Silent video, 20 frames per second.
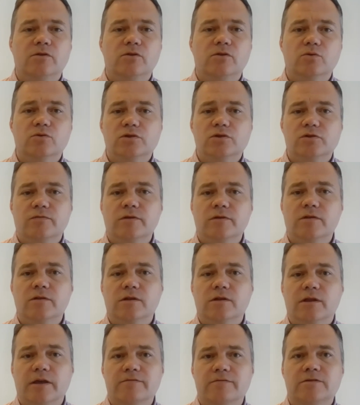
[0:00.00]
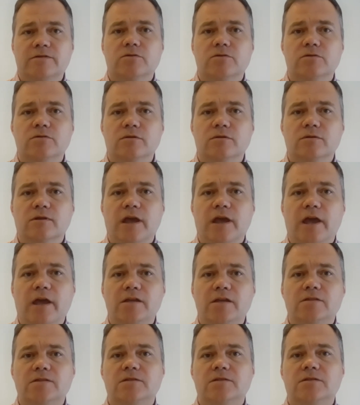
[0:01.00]
The user will have certain
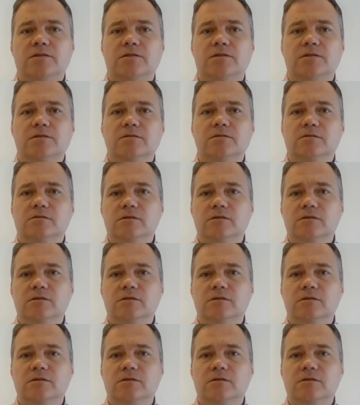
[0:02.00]
gains